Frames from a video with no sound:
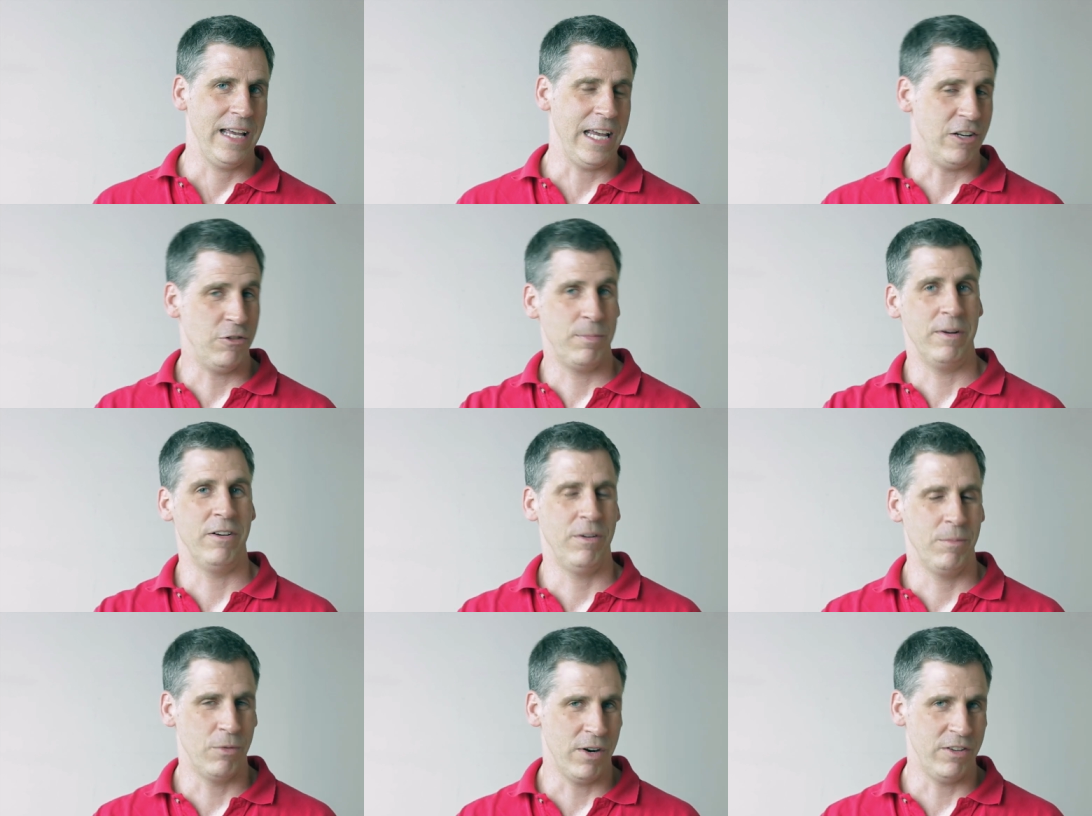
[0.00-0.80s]

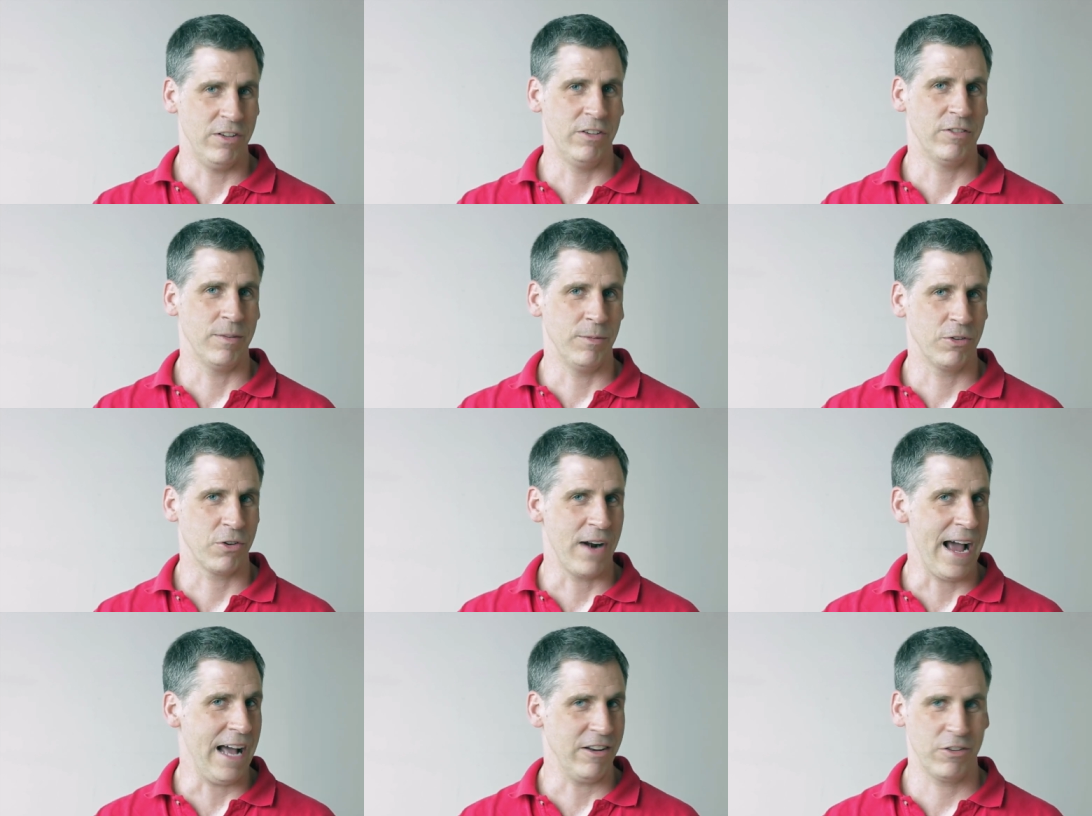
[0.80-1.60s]
H-bit bridges from
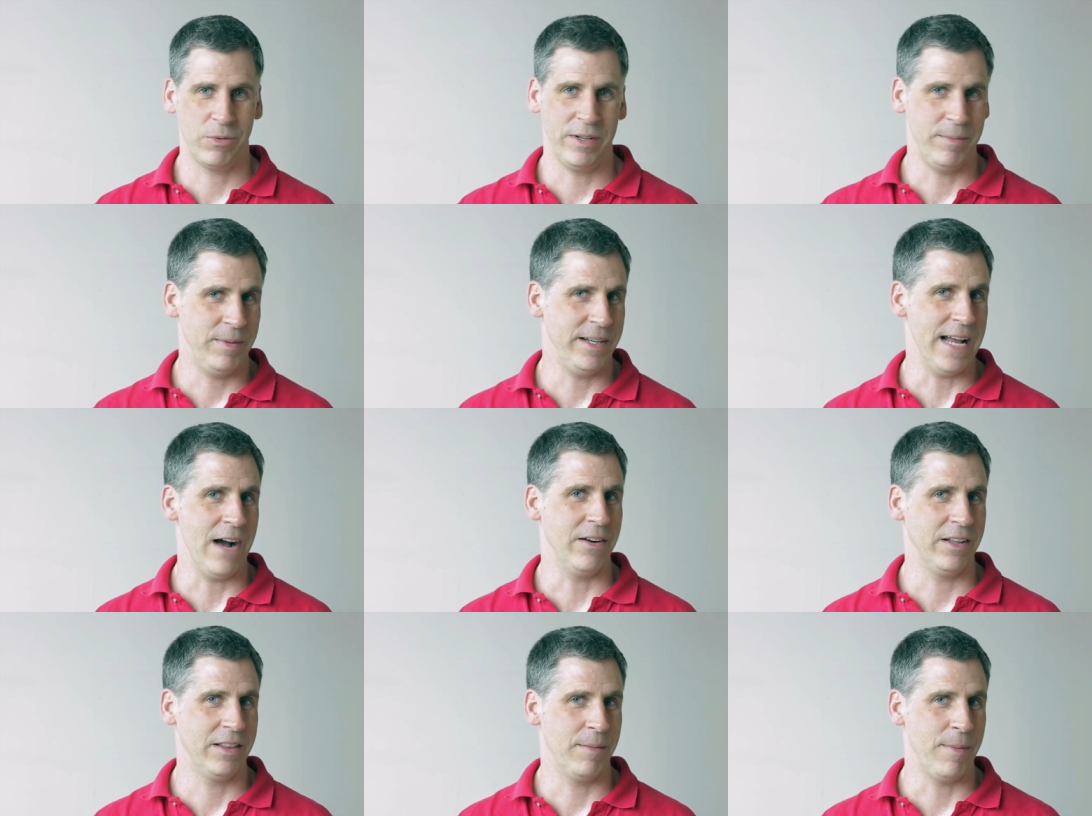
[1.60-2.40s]
scratch. We'd be
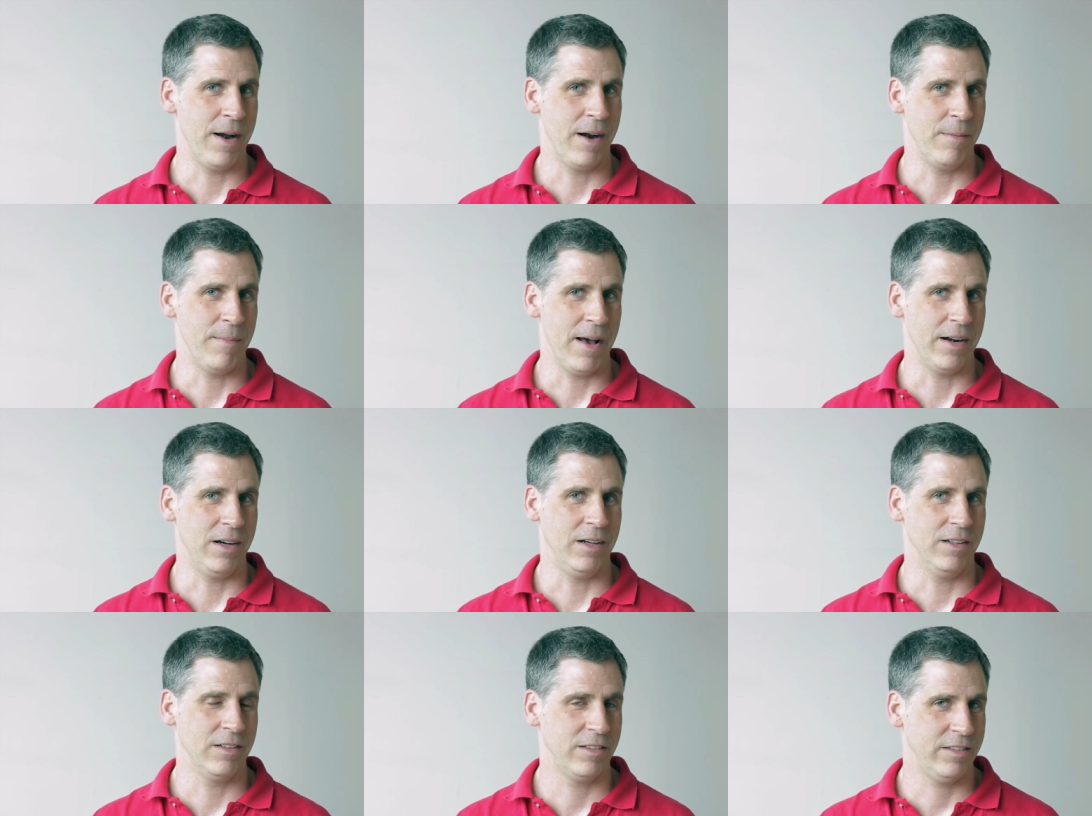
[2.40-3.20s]
down at the bare
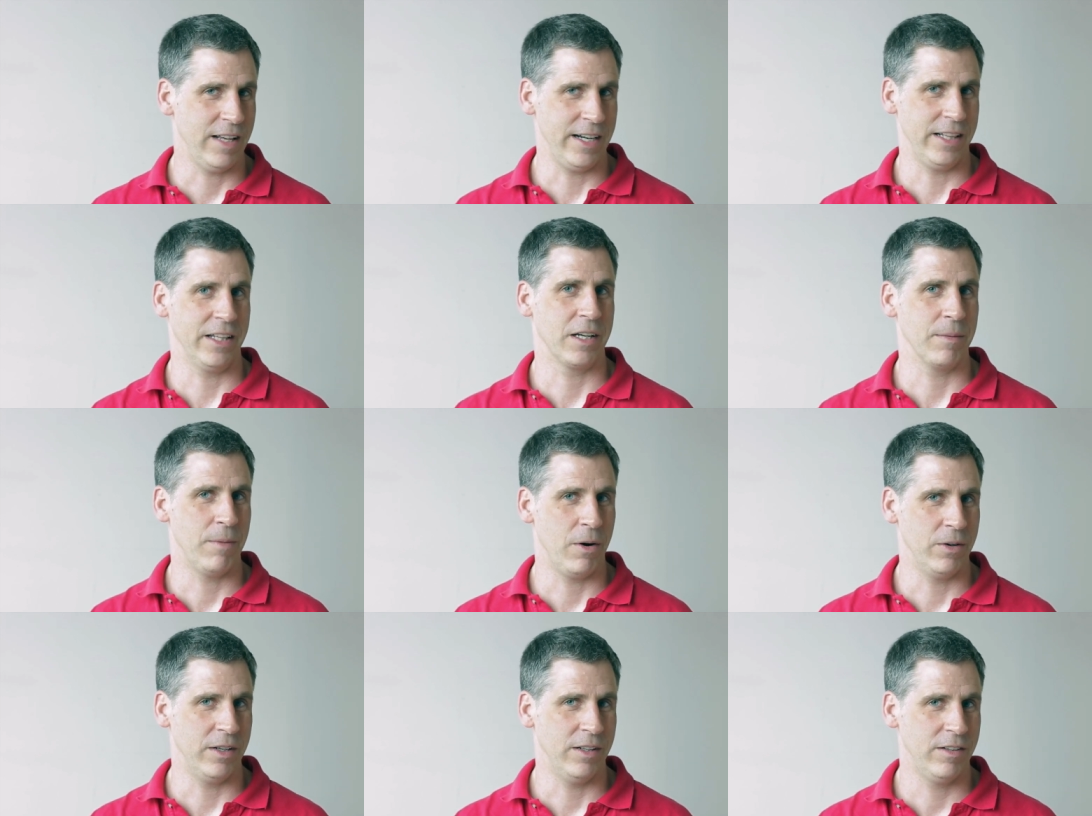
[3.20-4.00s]
metal, setting the
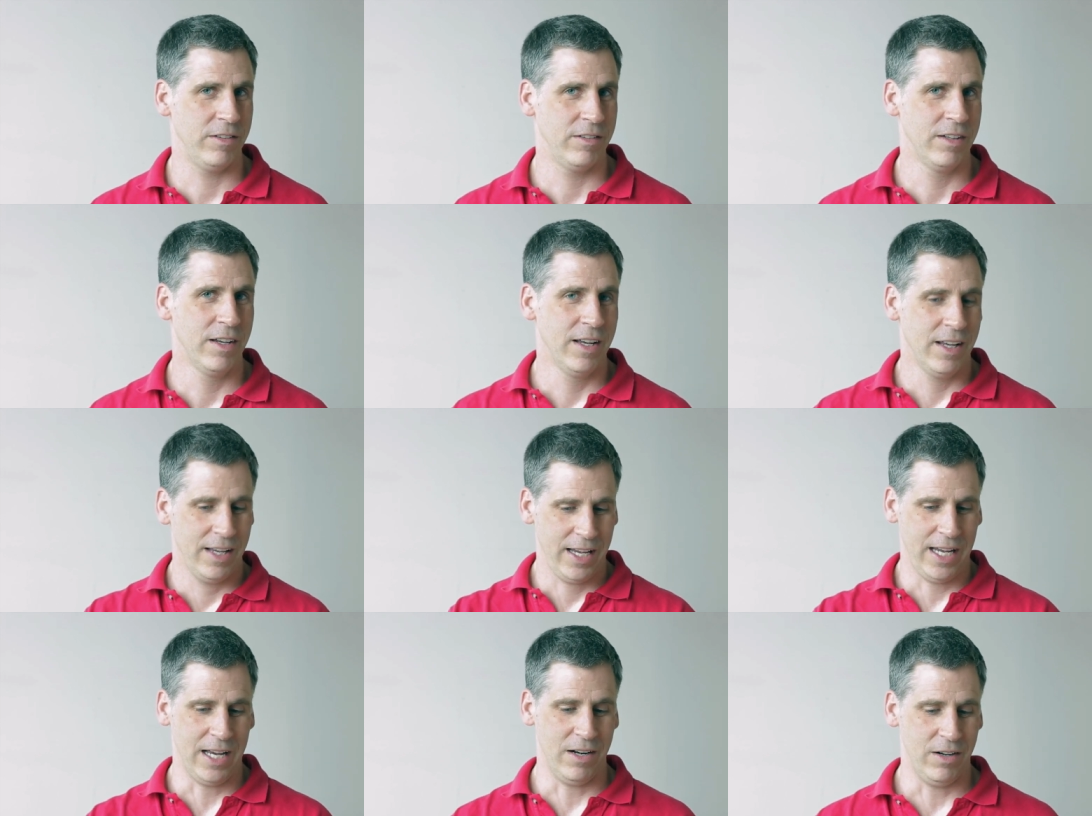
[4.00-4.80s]
components
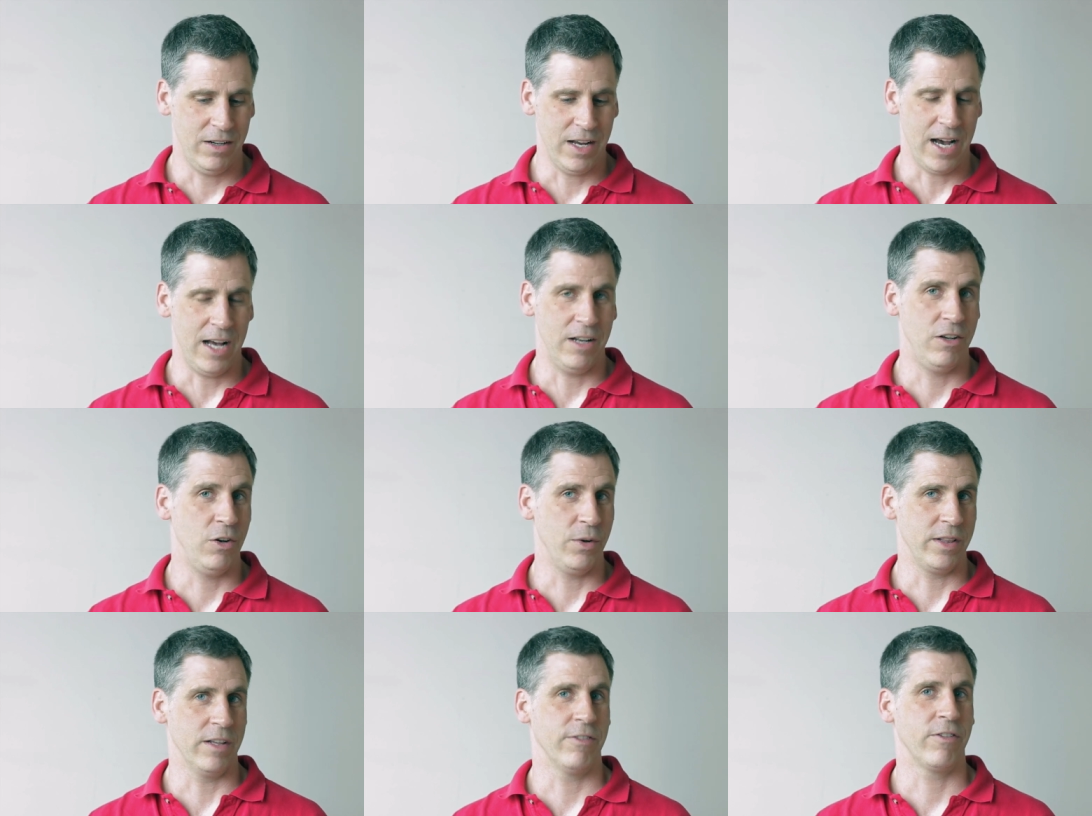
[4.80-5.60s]
and uh,
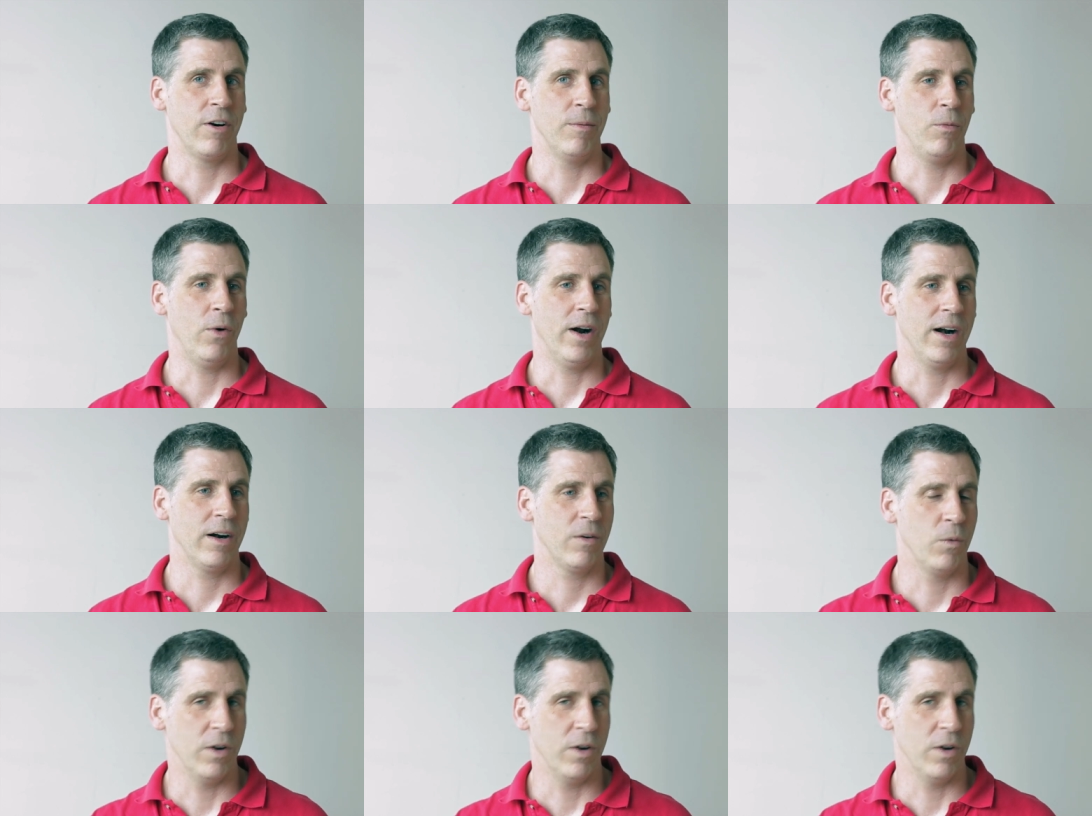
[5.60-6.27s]
doing the firmware.